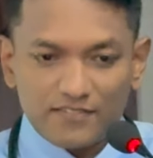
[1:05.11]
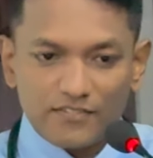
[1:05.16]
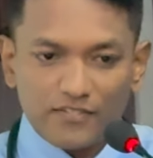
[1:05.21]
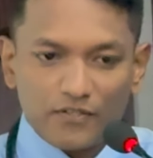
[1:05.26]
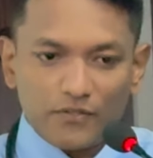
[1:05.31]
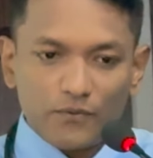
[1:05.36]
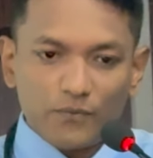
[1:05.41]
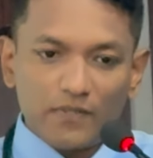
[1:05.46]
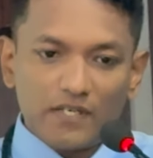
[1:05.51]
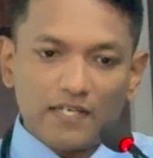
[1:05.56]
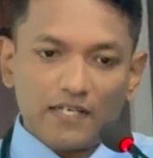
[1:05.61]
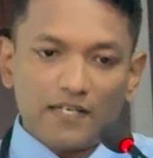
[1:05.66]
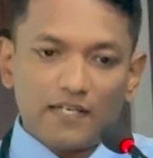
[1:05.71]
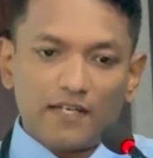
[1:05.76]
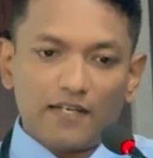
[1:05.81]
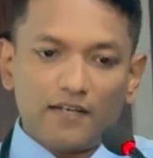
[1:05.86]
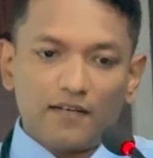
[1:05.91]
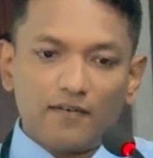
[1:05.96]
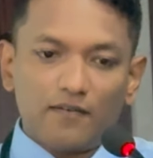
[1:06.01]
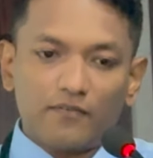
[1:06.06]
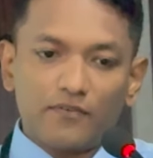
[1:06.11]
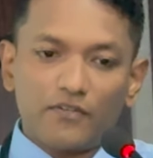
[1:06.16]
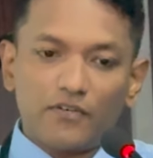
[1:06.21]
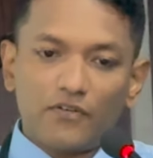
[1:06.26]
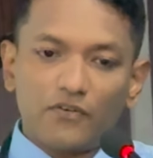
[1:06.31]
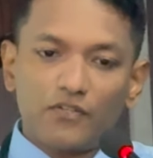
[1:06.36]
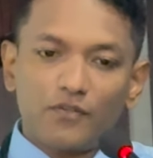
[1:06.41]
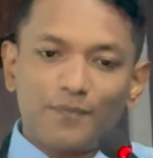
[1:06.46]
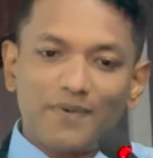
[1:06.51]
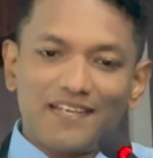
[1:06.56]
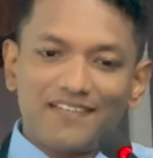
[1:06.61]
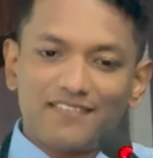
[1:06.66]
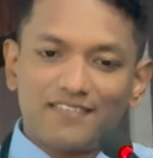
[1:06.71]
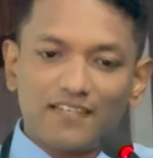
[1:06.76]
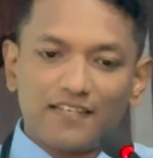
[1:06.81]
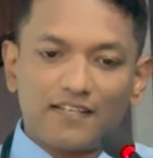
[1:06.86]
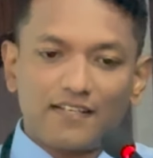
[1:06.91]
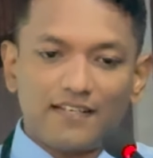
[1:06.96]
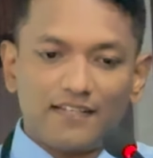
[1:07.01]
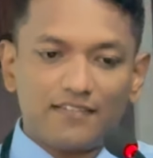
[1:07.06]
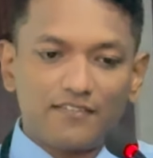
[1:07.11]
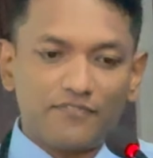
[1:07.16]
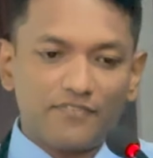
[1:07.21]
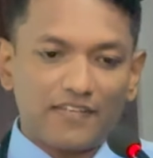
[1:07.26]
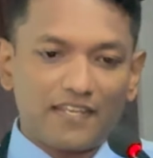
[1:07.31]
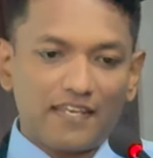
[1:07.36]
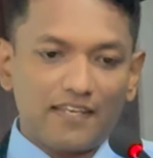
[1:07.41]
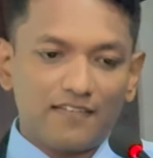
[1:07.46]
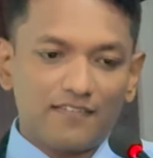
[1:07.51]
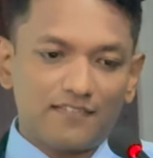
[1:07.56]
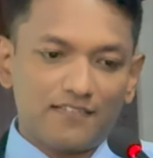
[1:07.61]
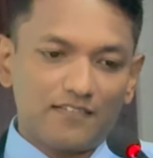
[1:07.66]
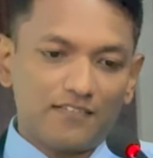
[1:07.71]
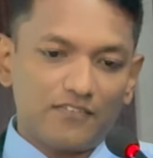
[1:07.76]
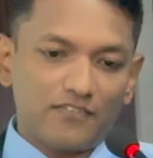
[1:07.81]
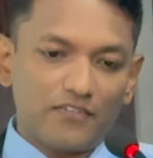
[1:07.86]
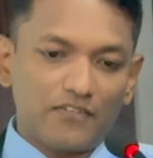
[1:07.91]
So the basic classifications,